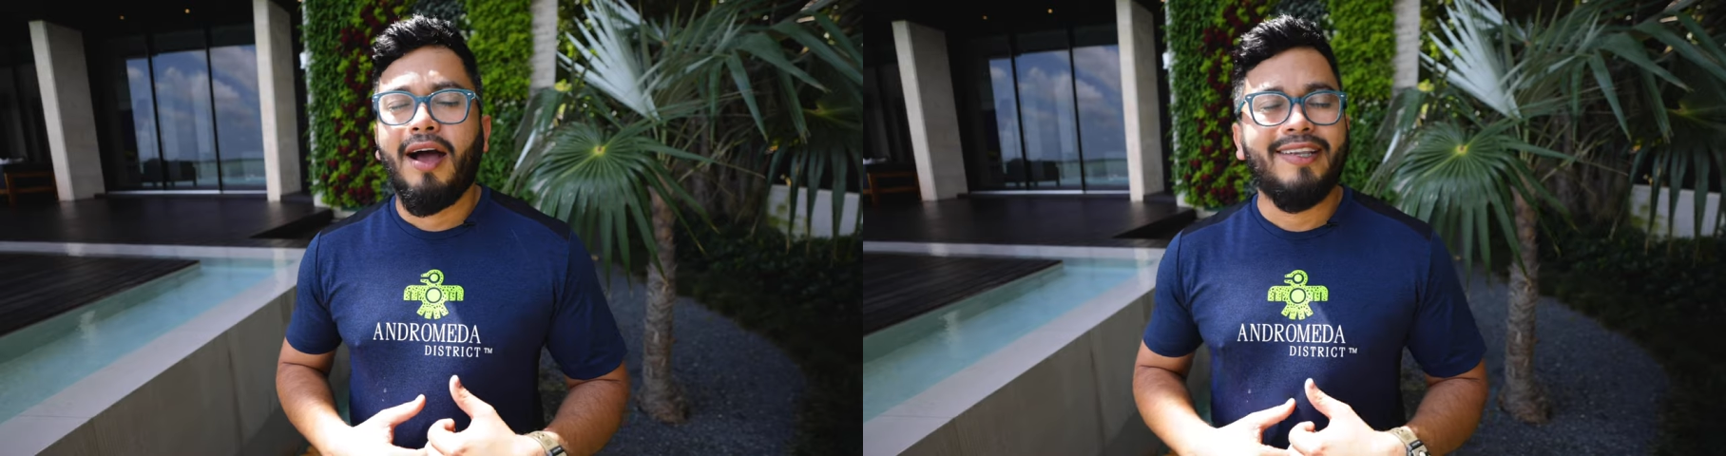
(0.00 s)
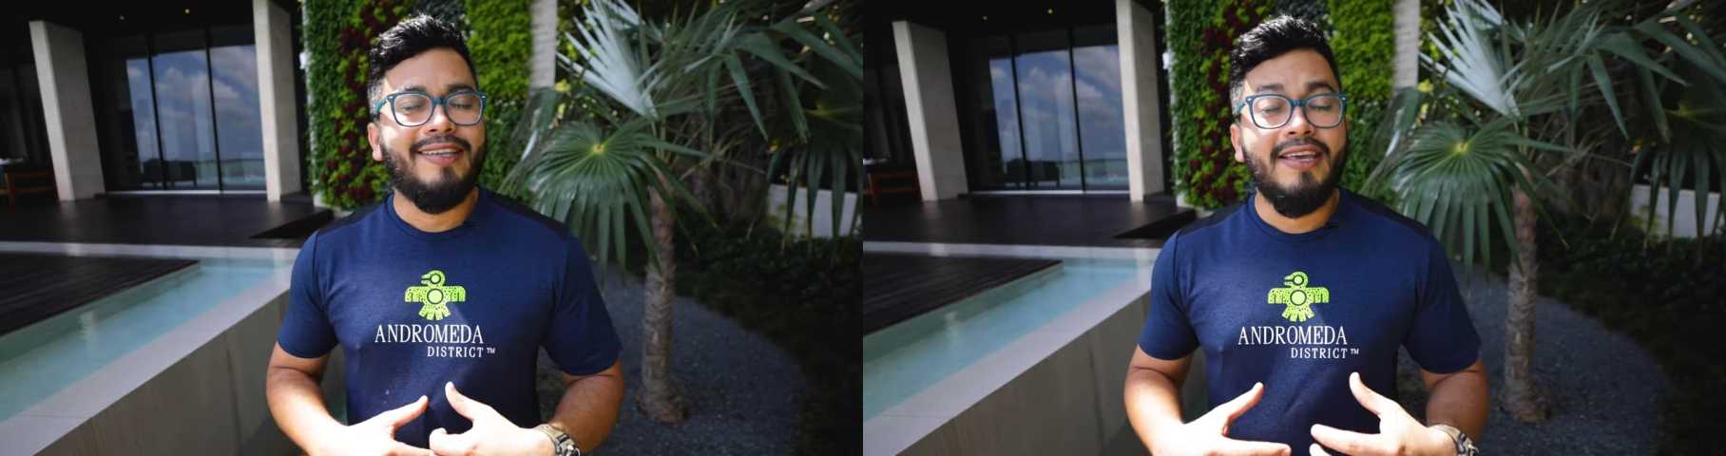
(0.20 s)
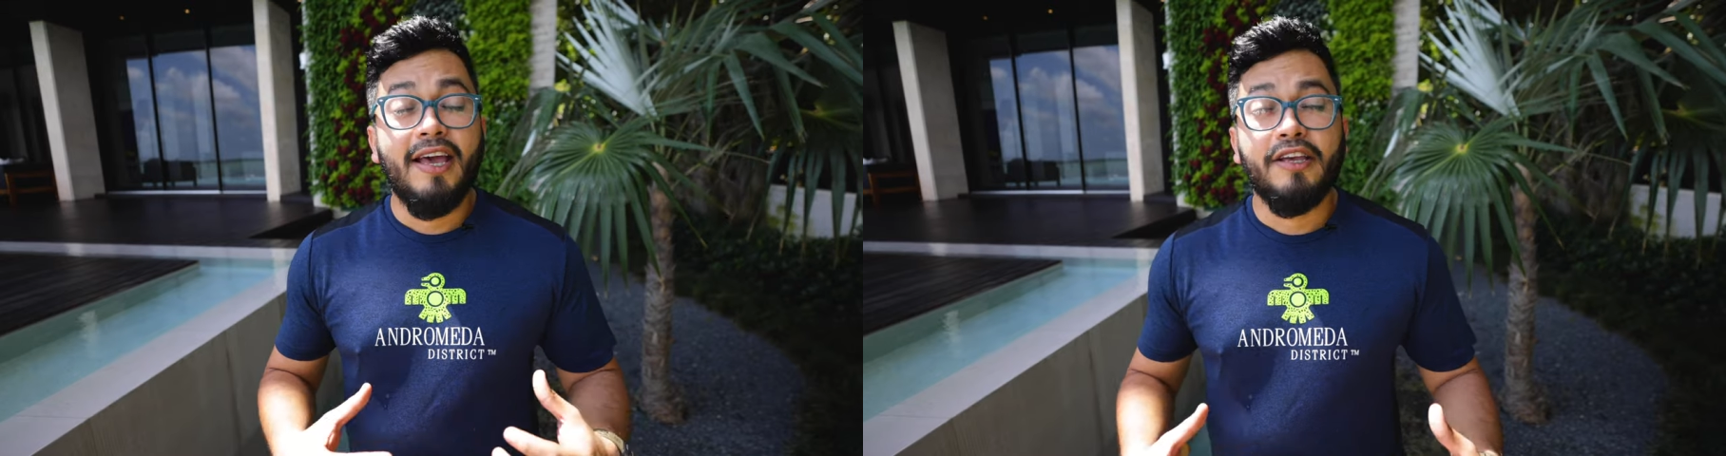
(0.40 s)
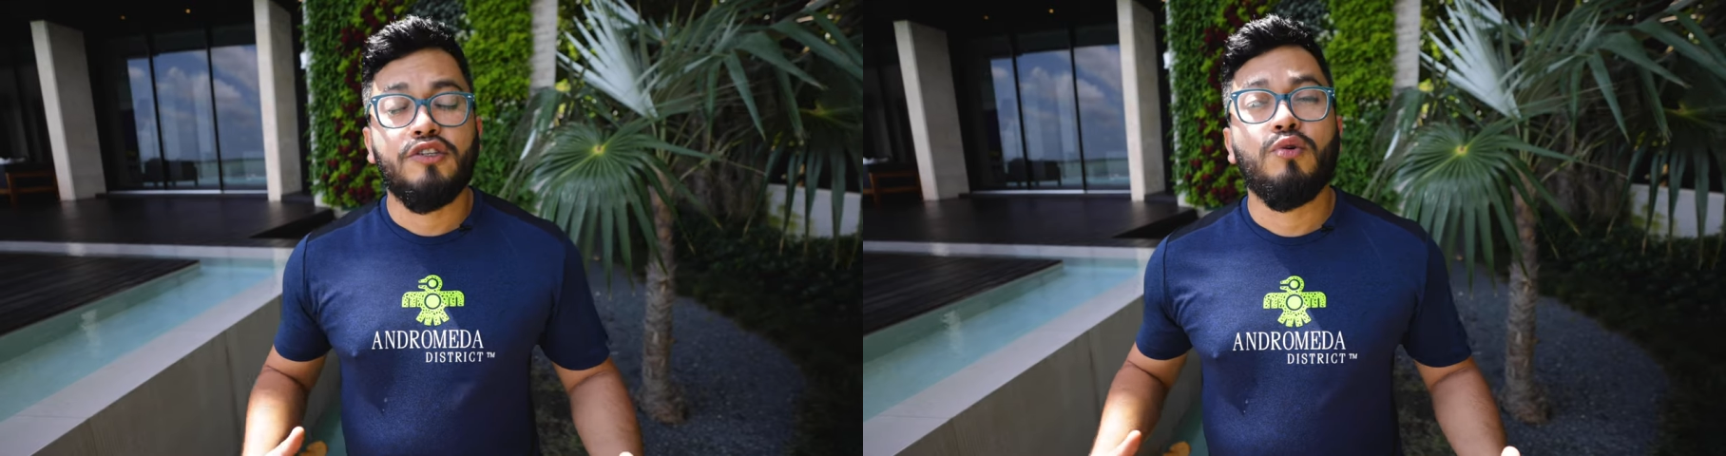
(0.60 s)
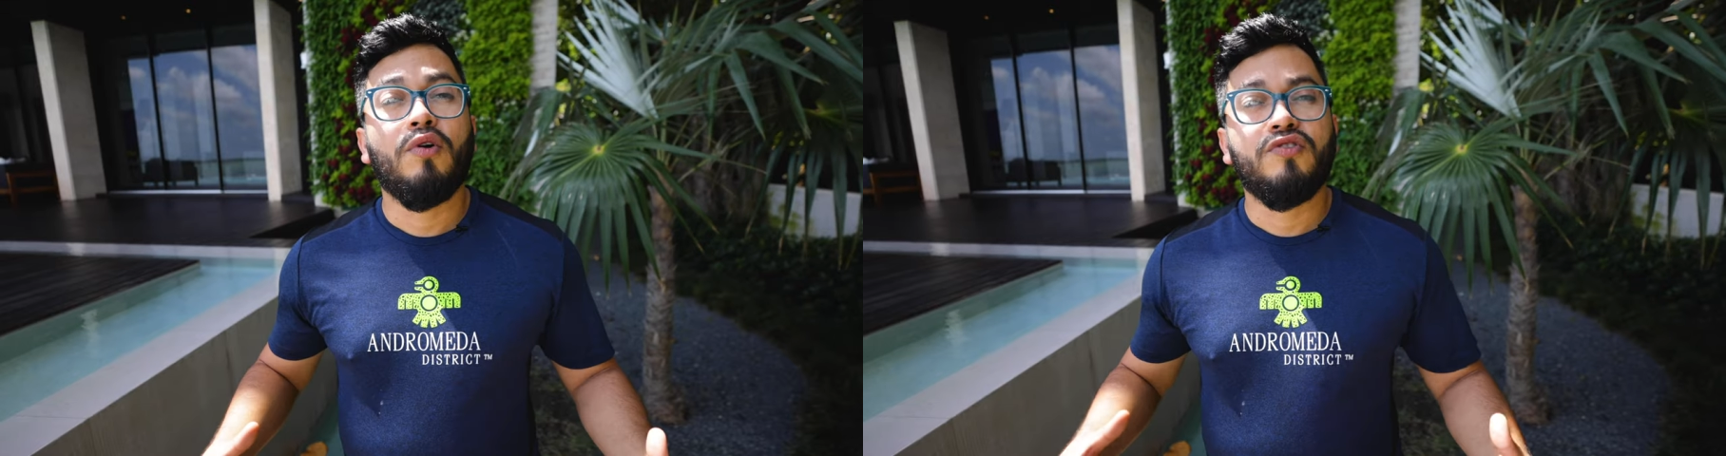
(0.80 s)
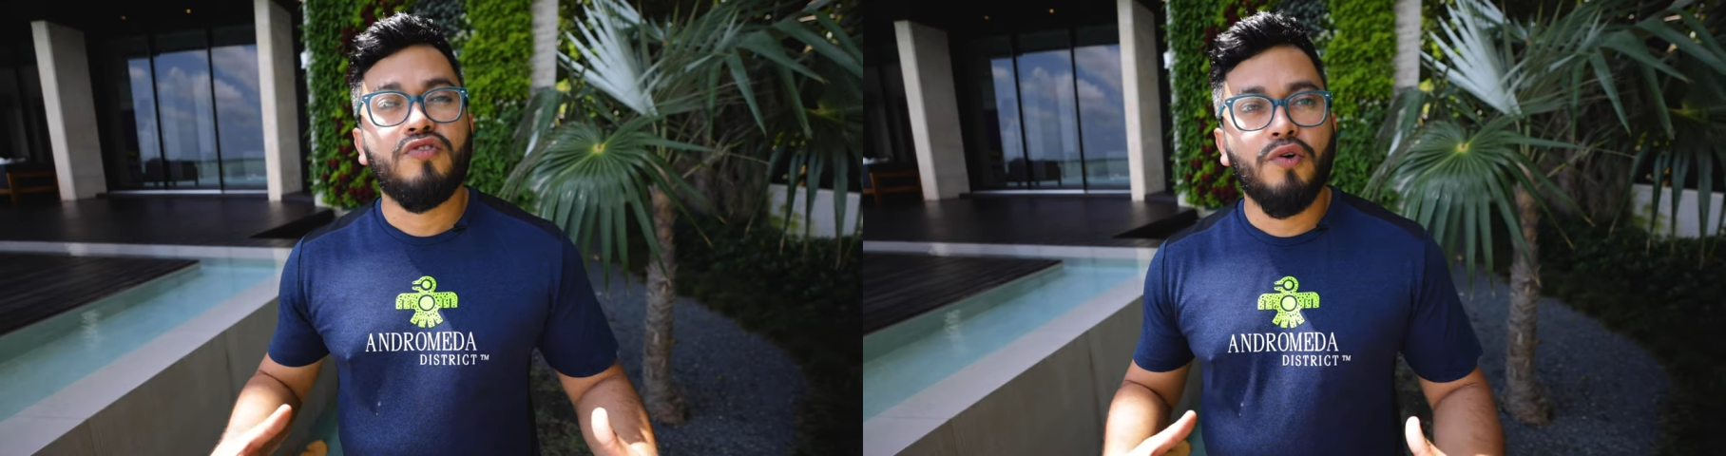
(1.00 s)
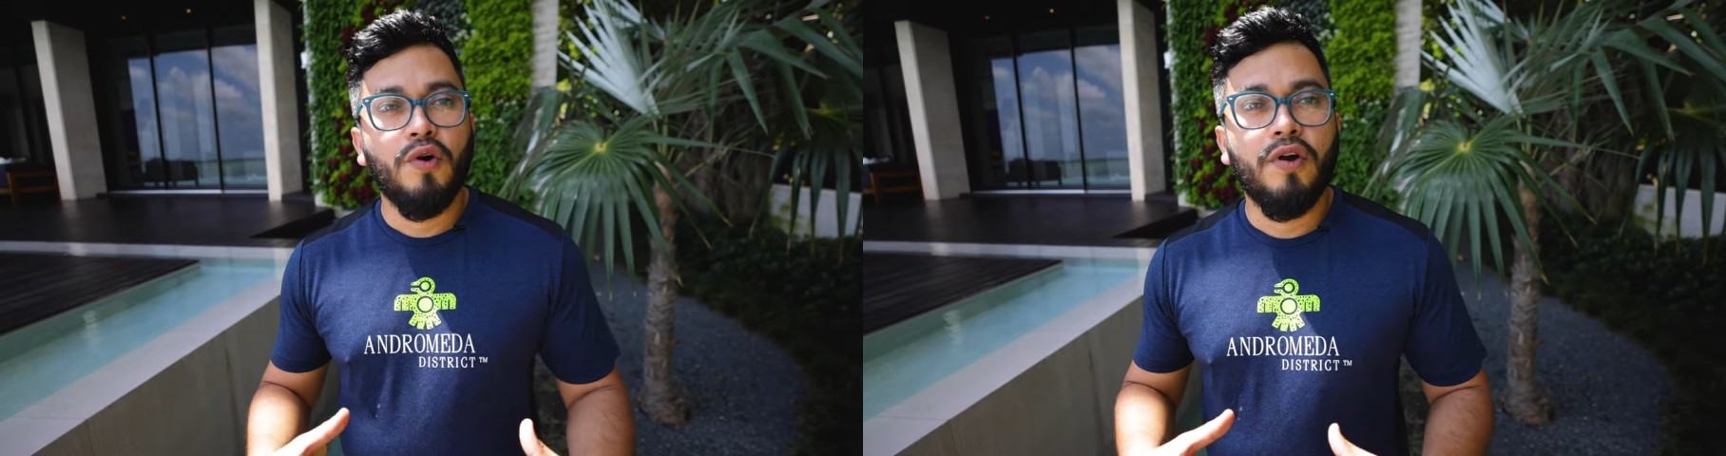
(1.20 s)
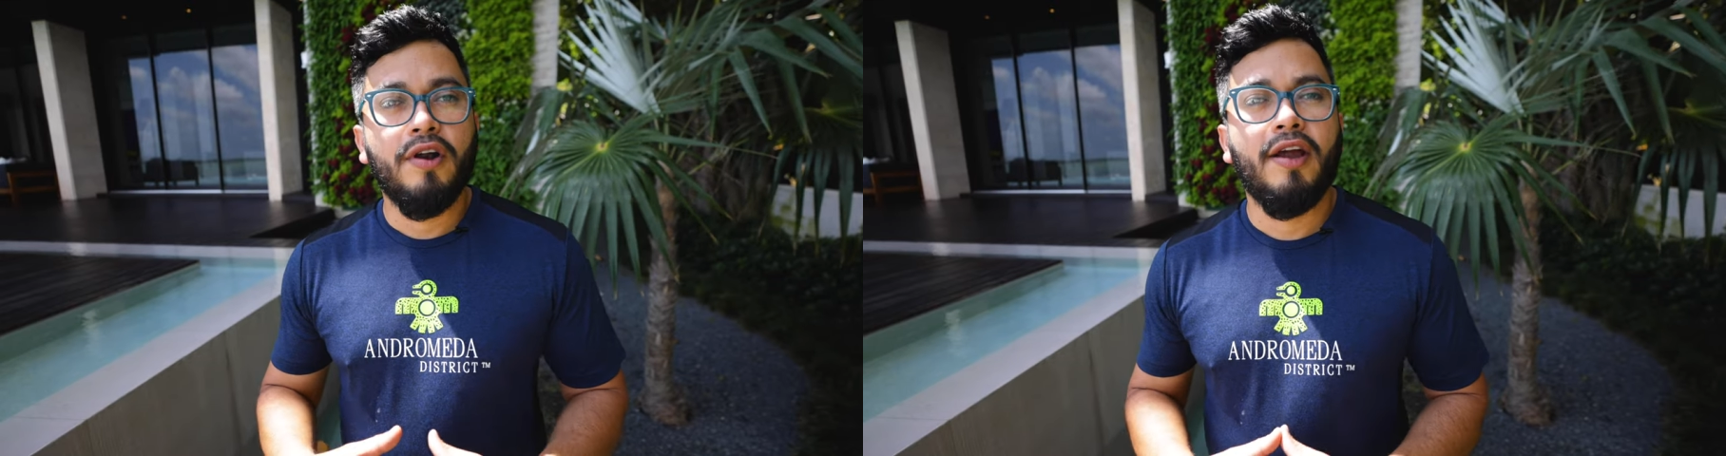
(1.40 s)
ideas to our
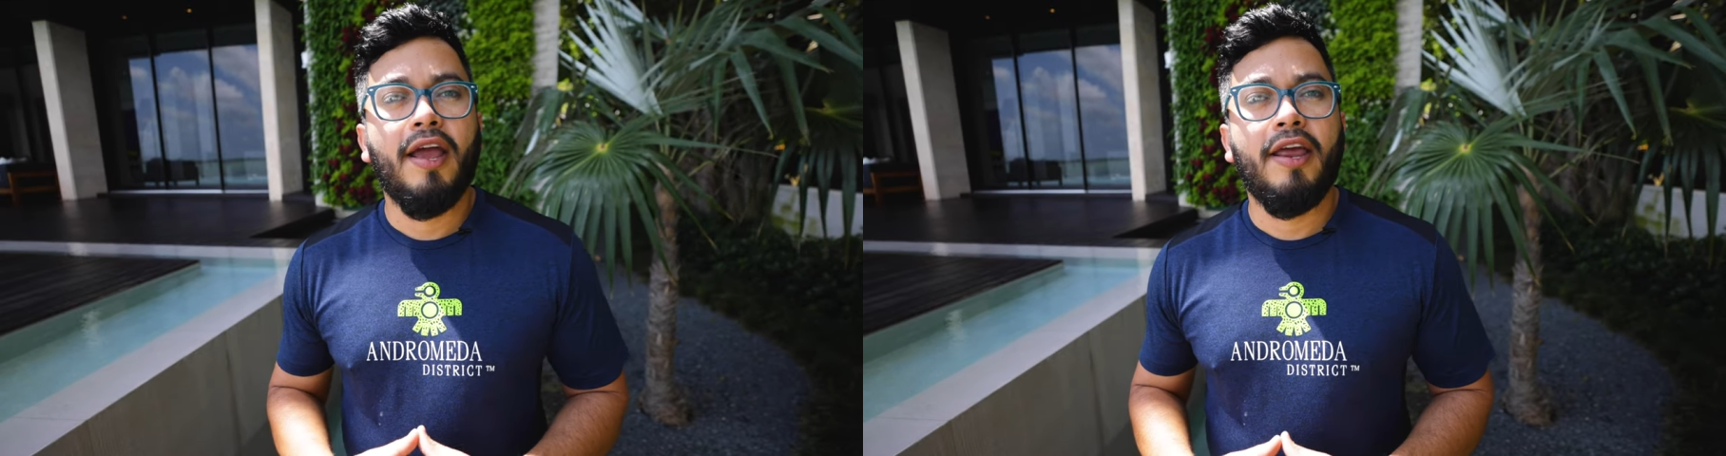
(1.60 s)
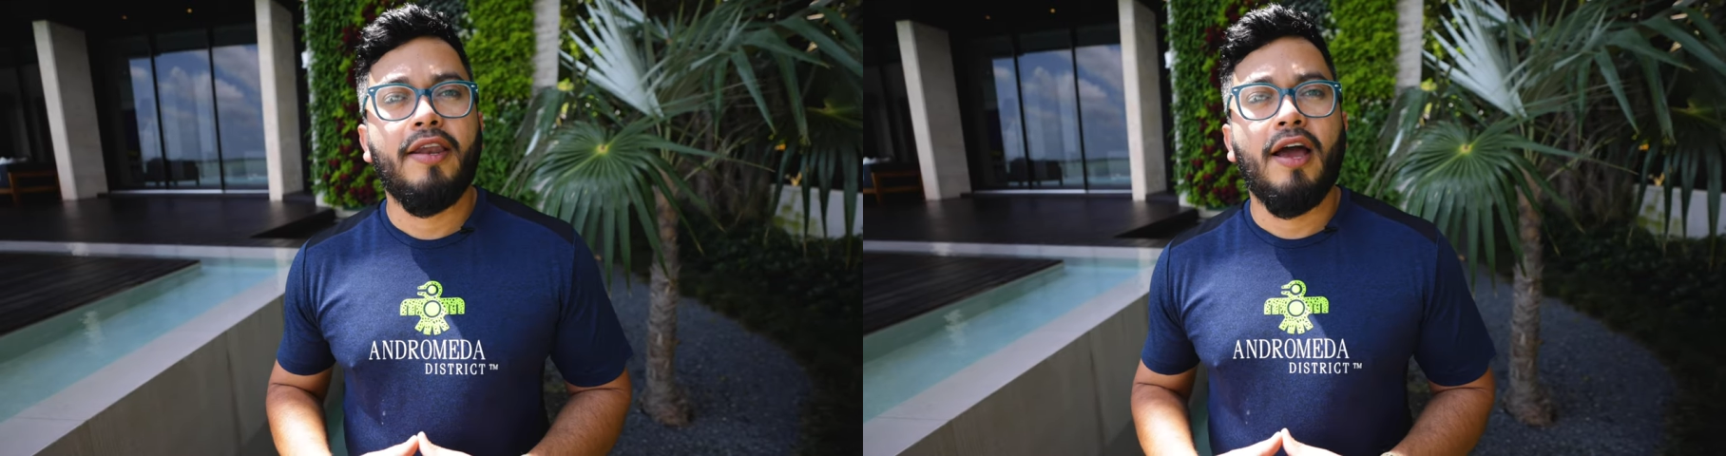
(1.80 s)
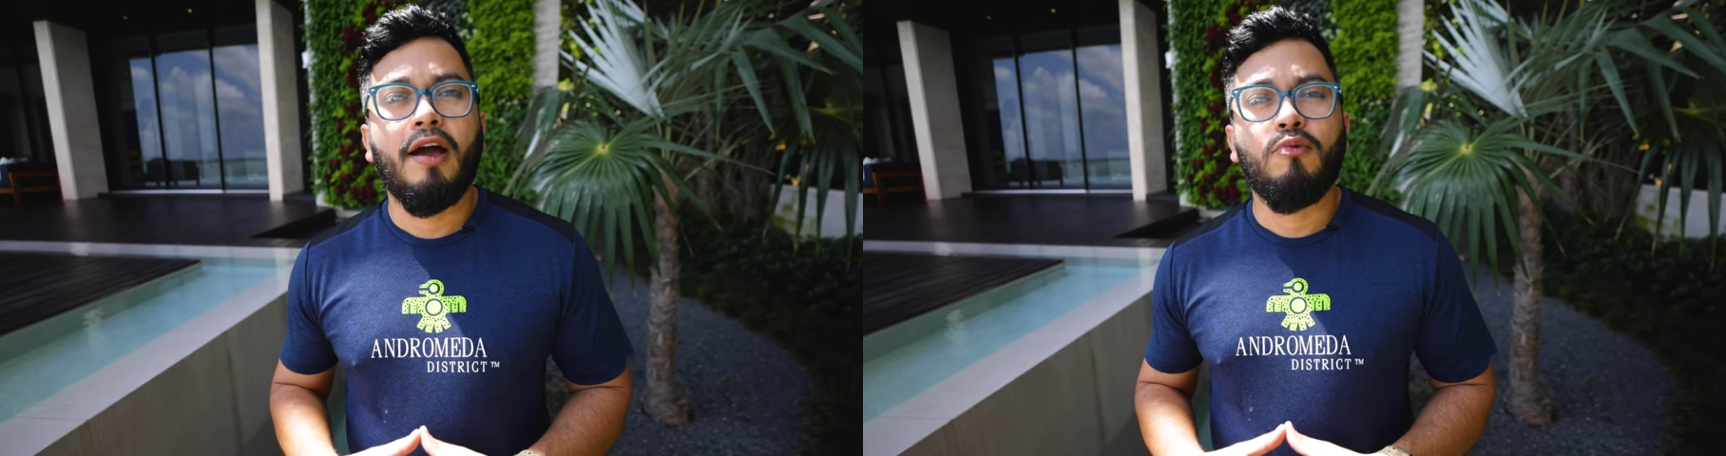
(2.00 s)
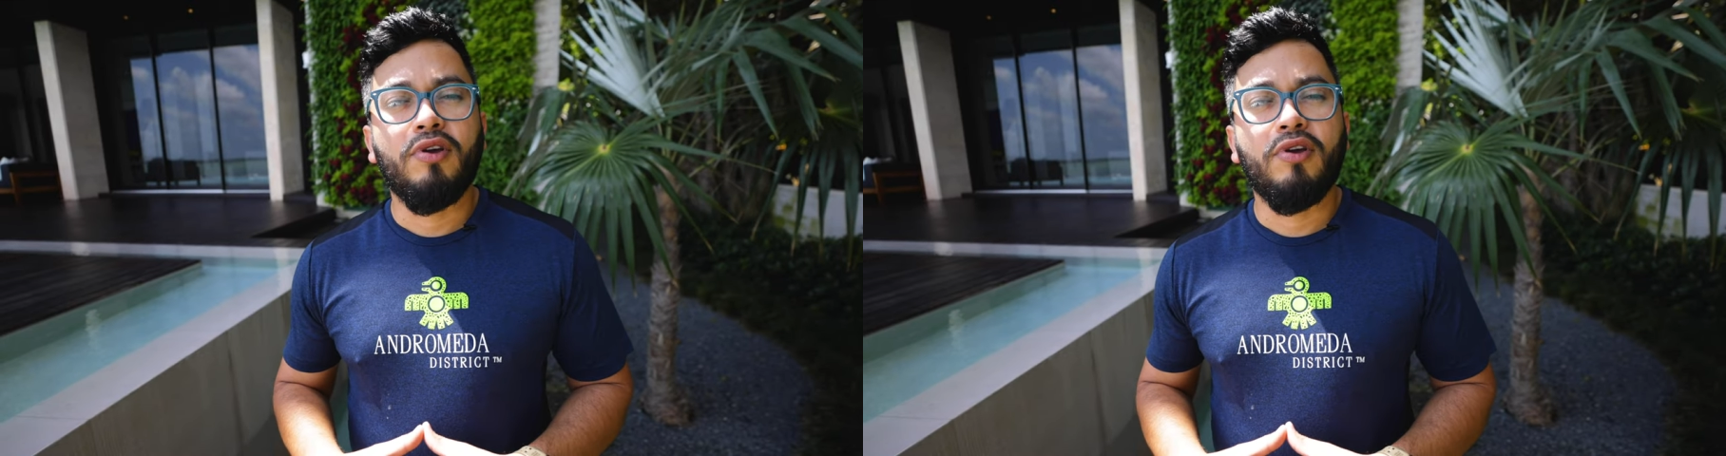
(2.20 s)
store, and uh,